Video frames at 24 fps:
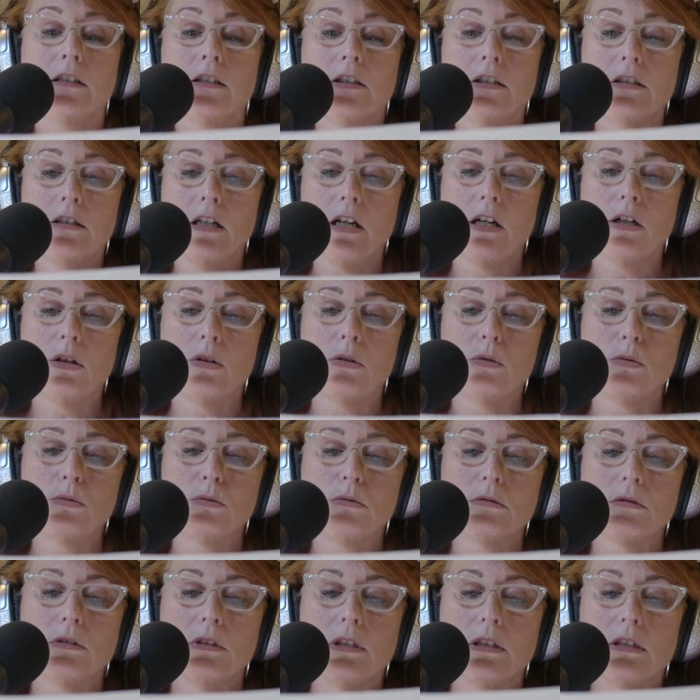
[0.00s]
You
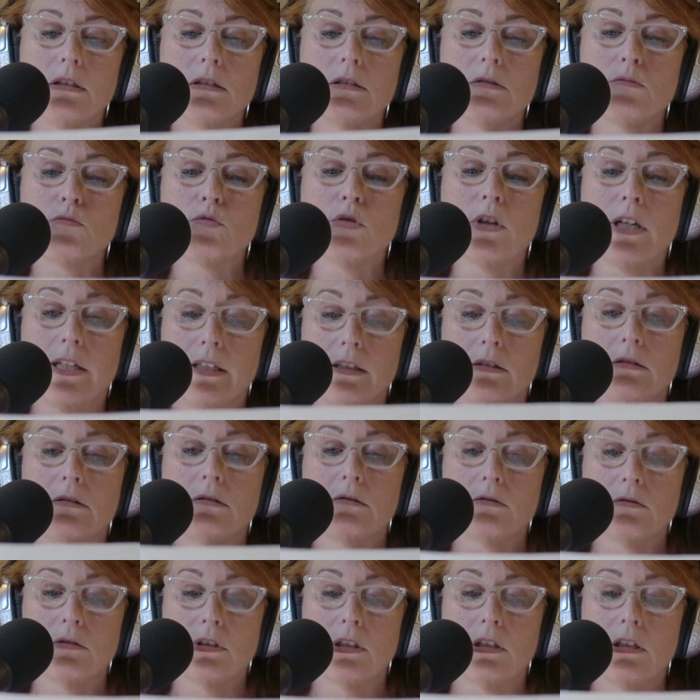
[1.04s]
know, like
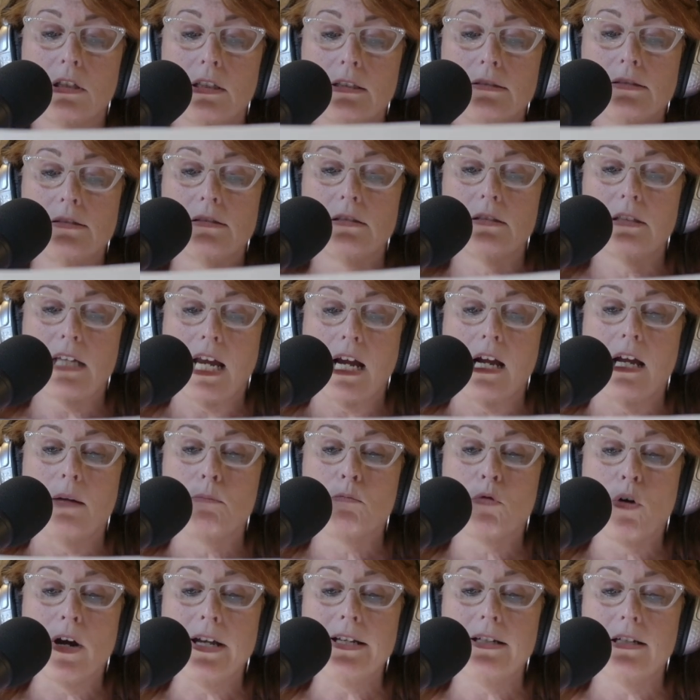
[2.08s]

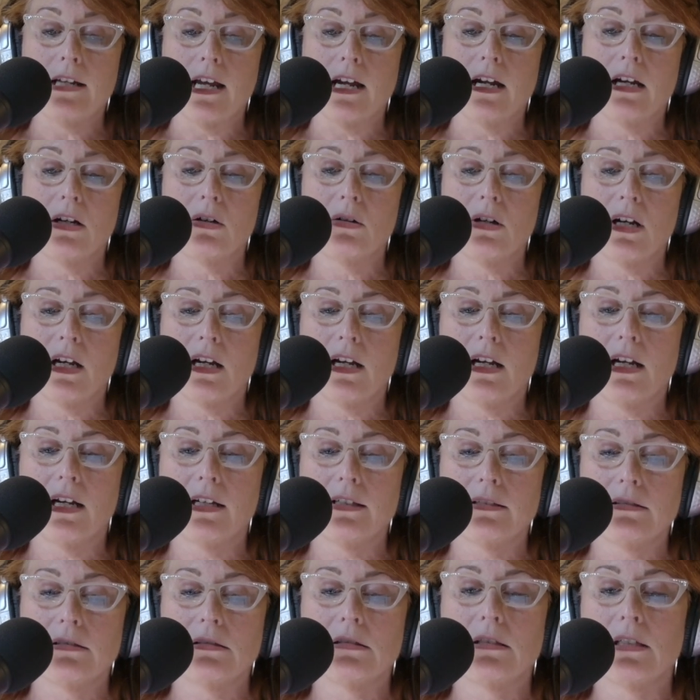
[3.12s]
right now,
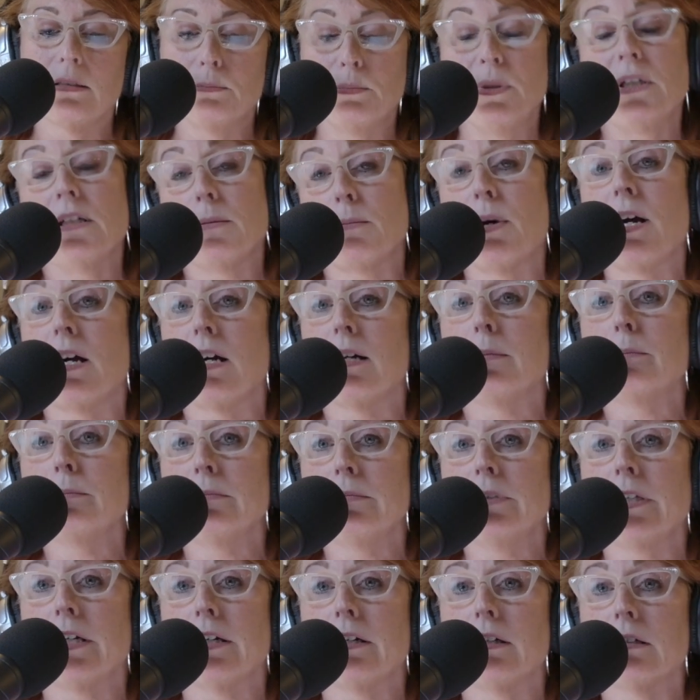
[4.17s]
being a mom,
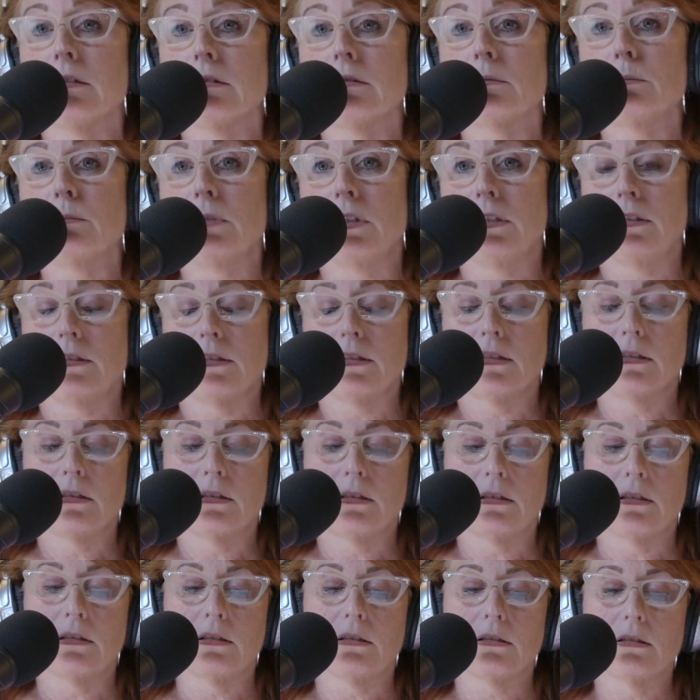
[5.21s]
being
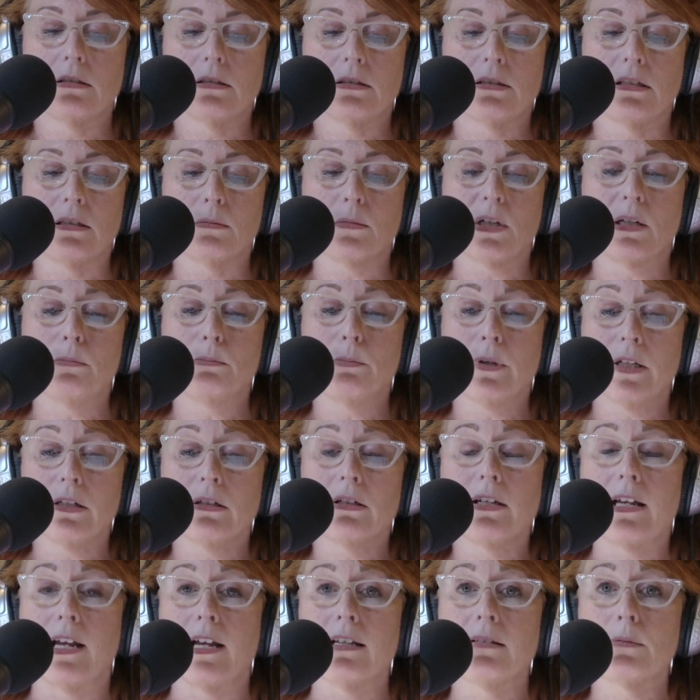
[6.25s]
a single mom,
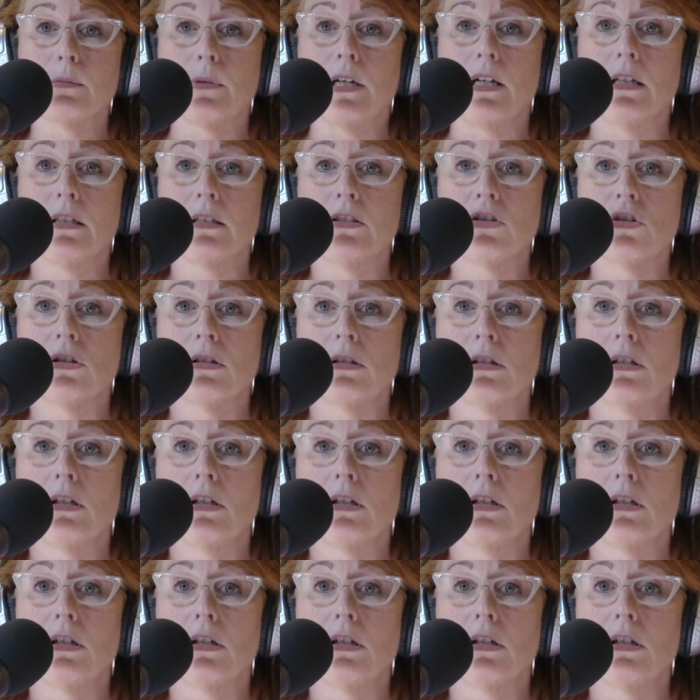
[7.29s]
better gas mileage.